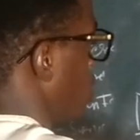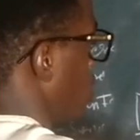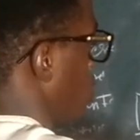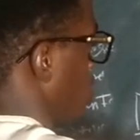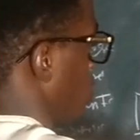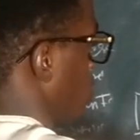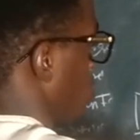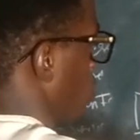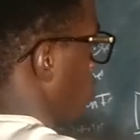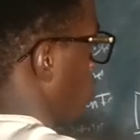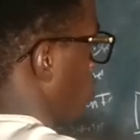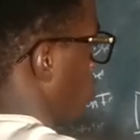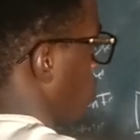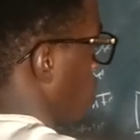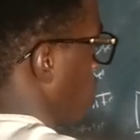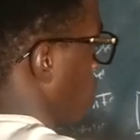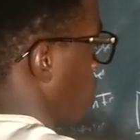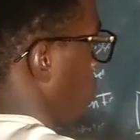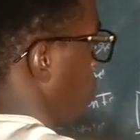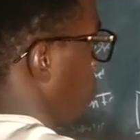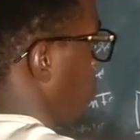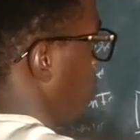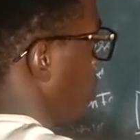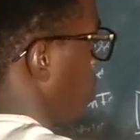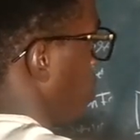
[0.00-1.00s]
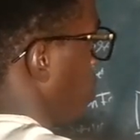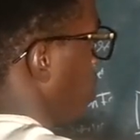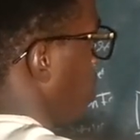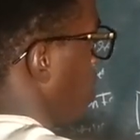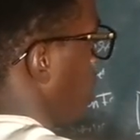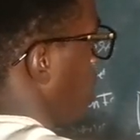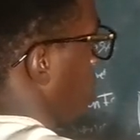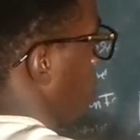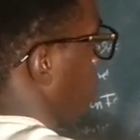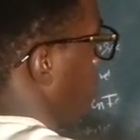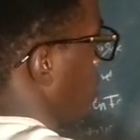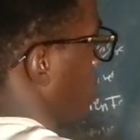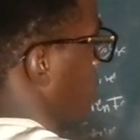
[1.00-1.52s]
textbook in
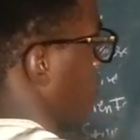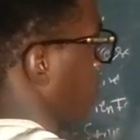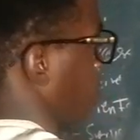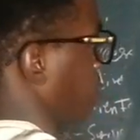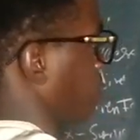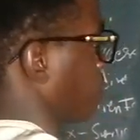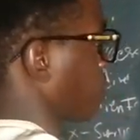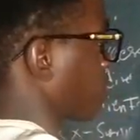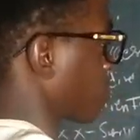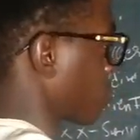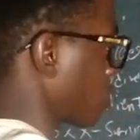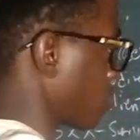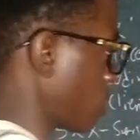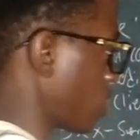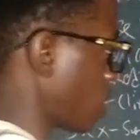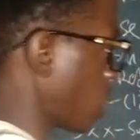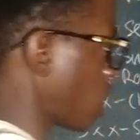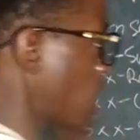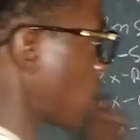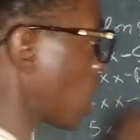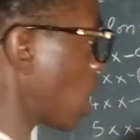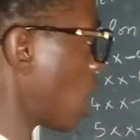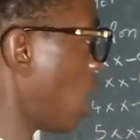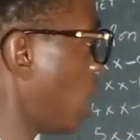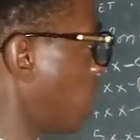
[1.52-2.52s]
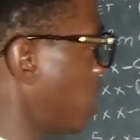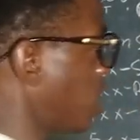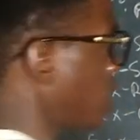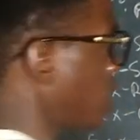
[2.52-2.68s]
PDF. And